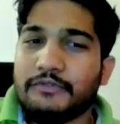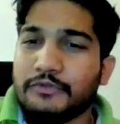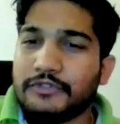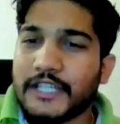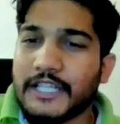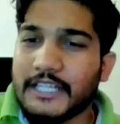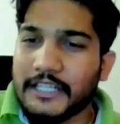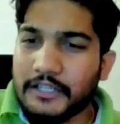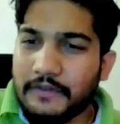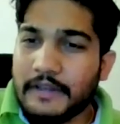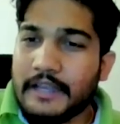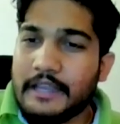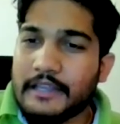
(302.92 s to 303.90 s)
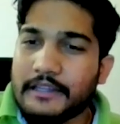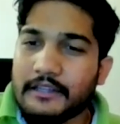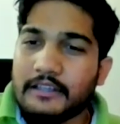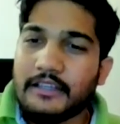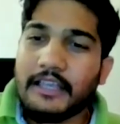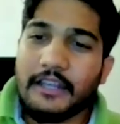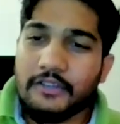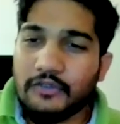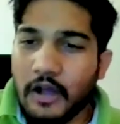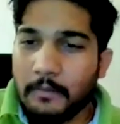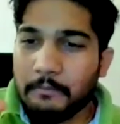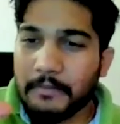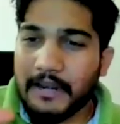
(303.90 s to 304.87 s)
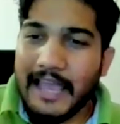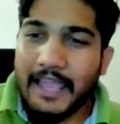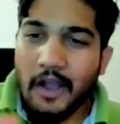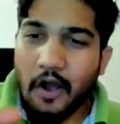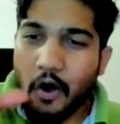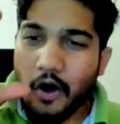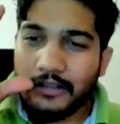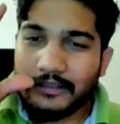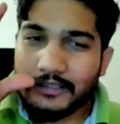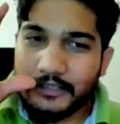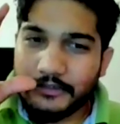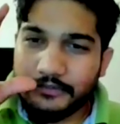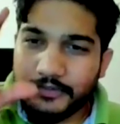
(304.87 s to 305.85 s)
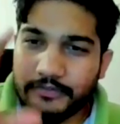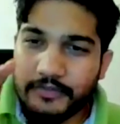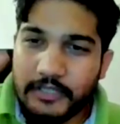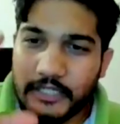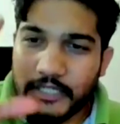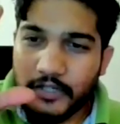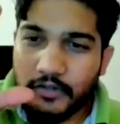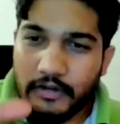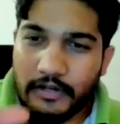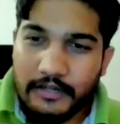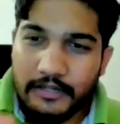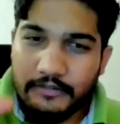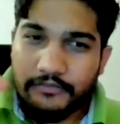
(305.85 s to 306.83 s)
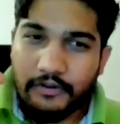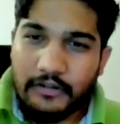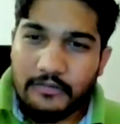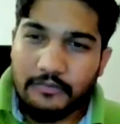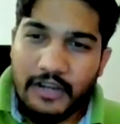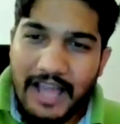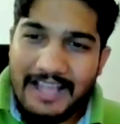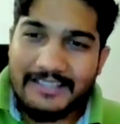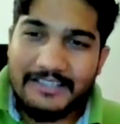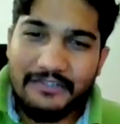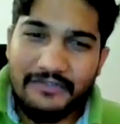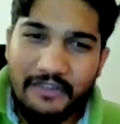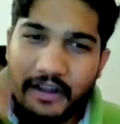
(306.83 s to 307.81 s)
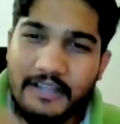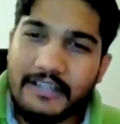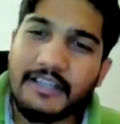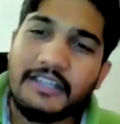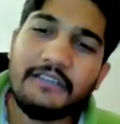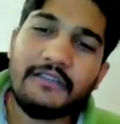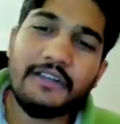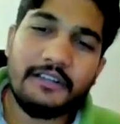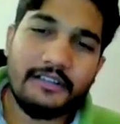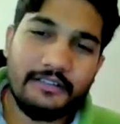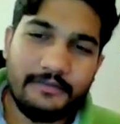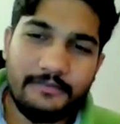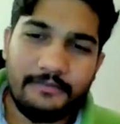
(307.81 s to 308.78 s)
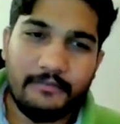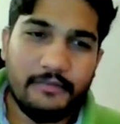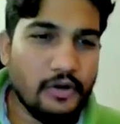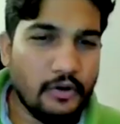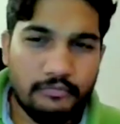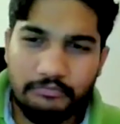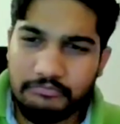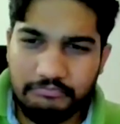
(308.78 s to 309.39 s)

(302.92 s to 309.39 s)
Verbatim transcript: the future event can you apply all the 15 20 formulas and find an event no